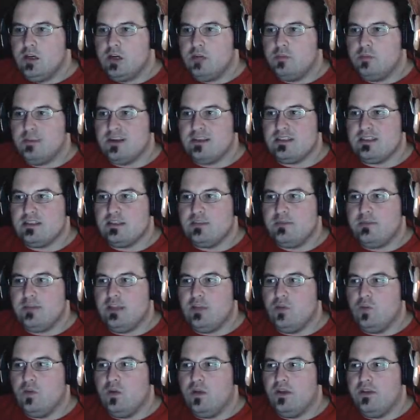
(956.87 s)
Her presence
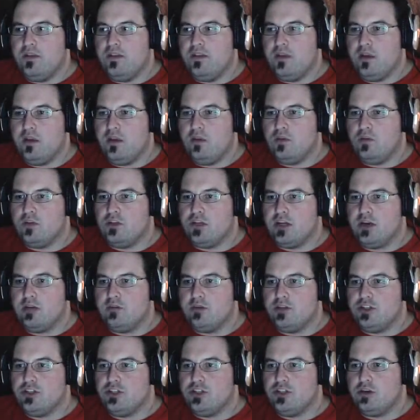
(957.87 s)
being the one thing which
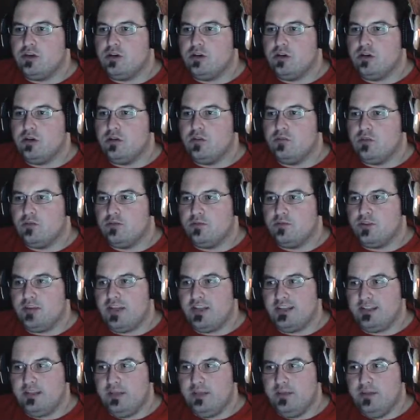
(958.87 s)
I was sure was
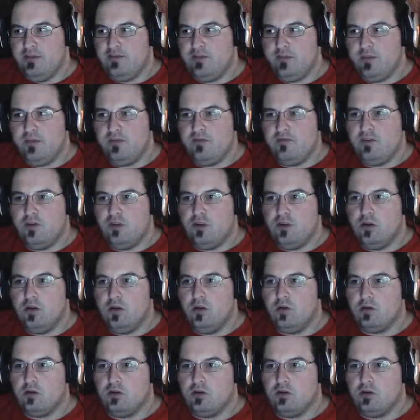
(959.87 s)
protecting me from the full